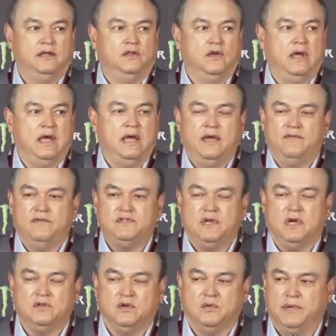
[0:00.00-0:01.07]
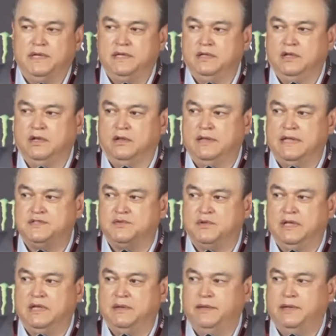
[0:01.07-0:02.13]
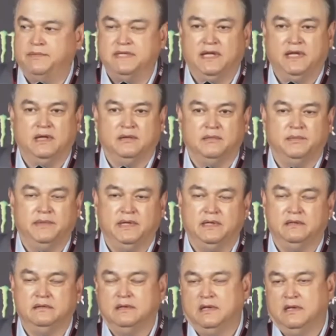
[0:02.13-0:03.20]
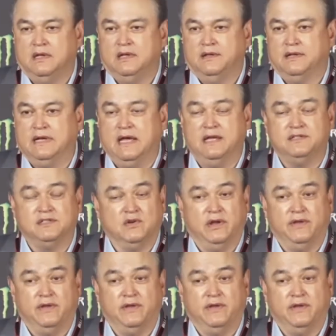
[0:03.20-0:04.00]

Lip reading: No, I haven't talked to him, but, you know, that's really going to be up to him. I mean, the guy is a great